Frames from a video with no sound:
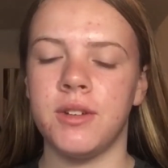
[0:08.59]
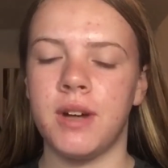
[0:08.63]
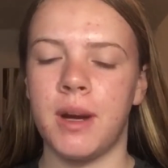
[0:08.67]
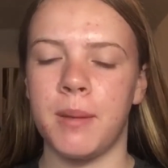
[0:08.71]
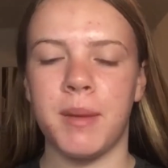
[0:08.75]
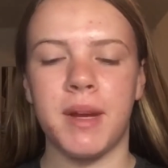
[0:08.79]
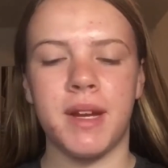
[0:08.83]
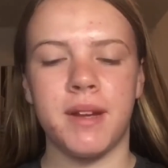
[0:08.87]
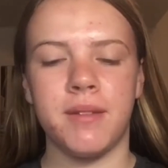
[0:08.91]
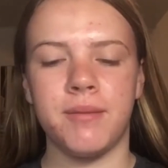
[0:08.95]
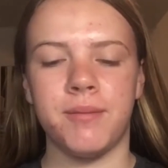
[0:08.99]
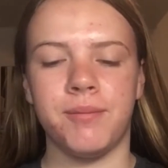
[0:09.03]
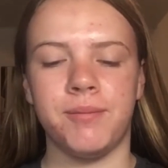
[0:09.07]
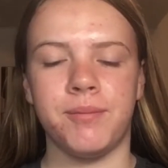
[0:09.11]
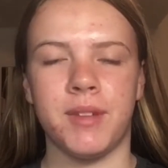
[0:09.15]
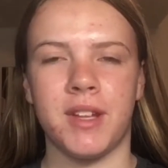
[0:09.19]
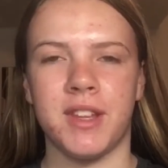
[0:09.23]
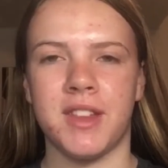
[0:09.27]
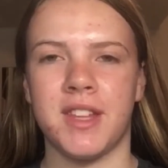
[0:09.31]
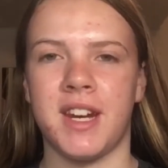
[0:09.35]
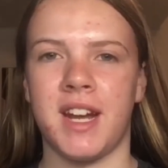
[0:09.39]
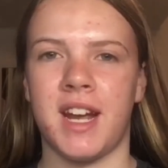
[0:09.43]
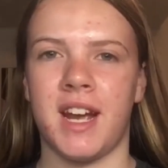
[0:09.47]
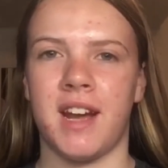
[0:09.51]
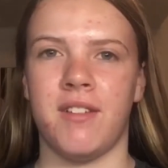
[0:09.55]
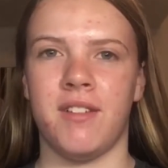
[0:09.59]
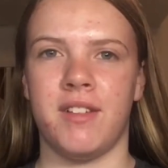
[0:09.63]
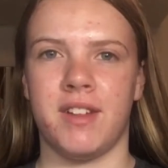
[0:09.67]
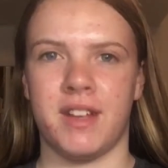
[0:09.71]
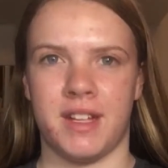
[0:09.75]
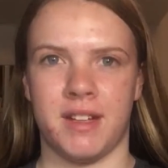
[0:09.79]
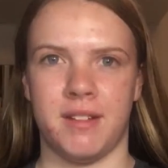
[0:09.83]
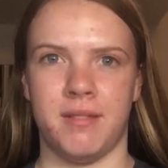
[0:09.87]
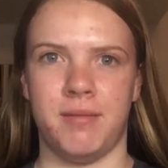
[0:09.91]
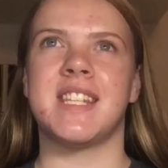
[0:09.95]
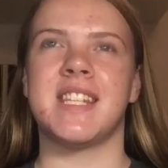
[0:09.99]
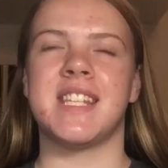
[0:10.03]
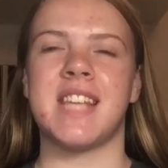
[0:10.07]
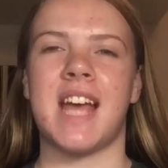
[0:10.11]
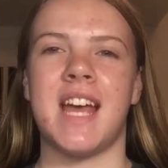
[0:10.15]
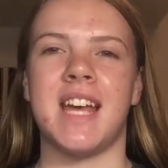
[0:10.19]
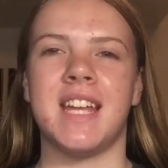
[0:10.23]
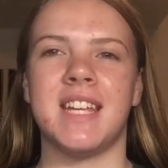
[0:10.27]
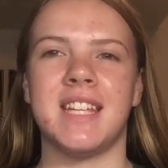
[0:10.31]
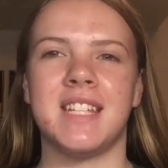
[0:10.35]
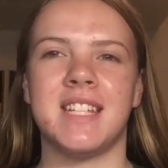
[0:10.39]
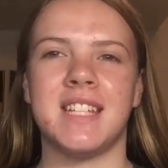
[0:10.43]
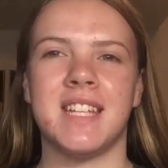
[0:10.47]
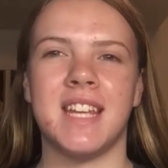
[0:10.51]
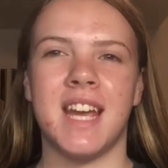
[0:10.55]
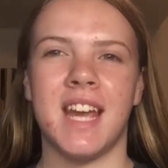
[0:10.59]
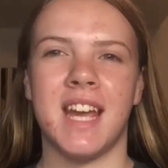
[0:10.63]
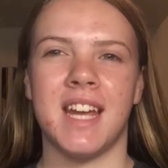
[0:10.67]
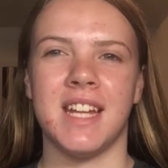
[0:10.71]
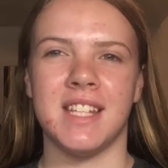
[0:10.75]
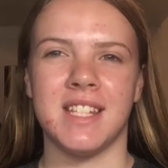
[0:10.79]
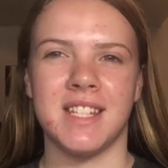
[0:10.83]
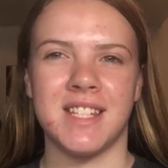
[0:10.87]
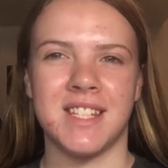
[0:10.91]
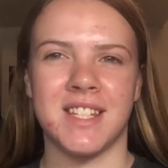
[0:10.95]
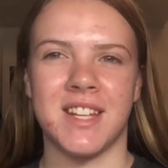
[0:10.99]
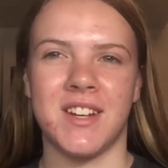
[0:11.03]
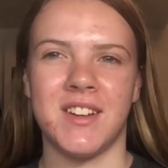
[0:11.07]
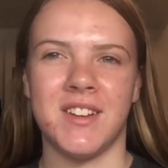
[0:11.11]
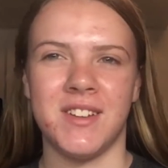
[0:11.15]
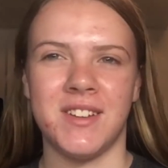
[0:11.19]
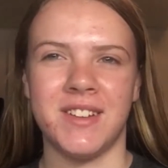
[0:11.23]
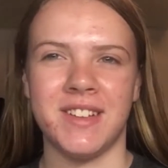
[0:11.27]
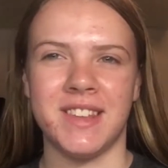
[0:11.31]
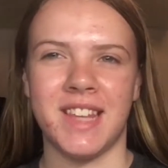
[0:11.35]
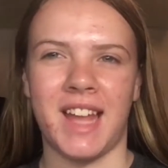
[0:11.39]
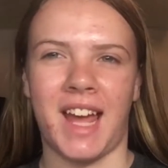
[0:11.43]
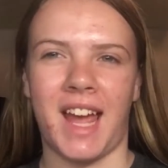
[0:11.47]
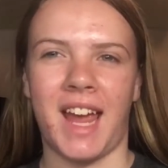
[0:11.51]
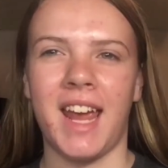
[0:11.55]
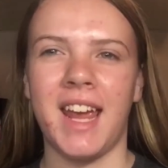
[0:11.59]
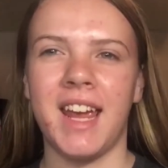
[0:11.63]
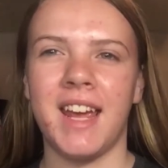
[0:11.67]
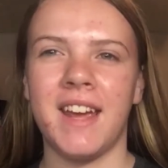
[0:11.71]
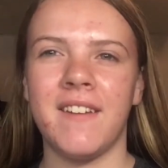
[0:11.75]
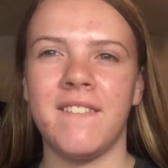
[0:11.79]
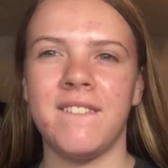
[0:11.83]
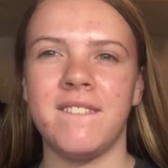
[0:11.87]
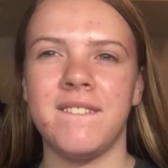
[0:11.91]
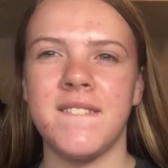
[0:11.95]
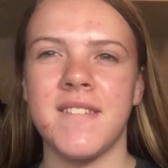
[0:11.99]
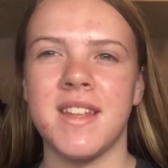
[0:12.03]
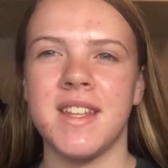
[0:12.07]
I mean, not that I have like a set in stone like